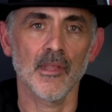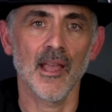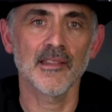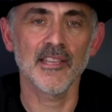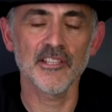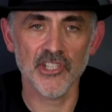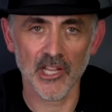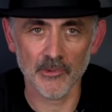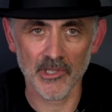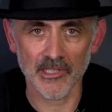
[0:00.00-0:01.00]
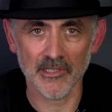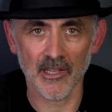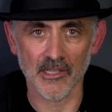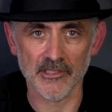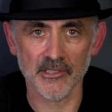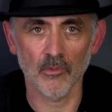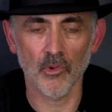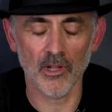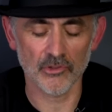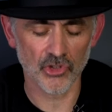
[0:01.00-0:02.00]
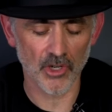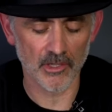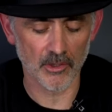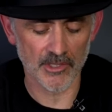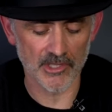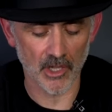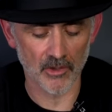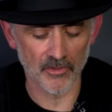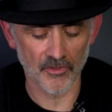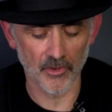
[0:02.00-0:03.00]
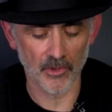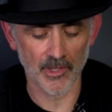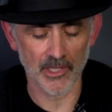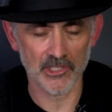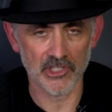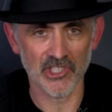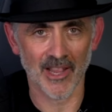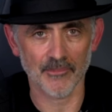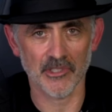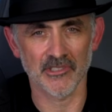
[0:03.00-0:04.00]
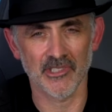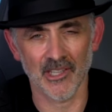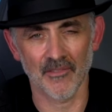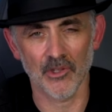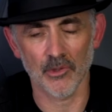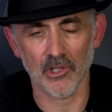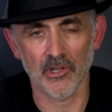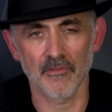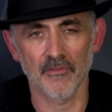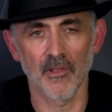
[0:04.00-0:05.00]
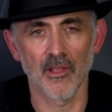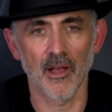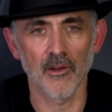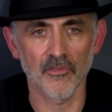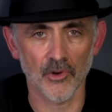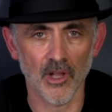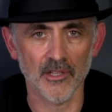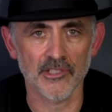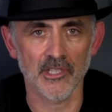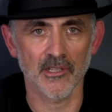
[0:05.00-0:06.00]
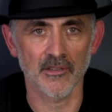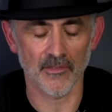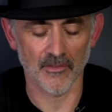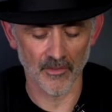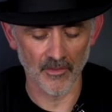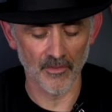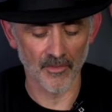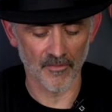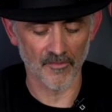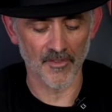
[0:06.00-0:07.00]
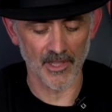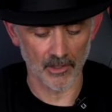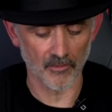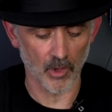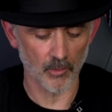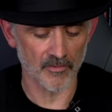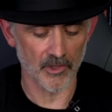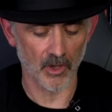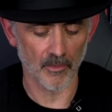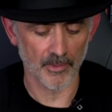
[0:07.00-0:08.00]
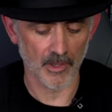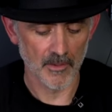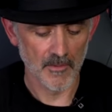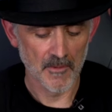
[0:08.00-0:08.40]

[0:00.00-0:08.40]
And he genuinely does. What I'll try and do is go through each chapter to give you a kind of overarching feel of what we've got, but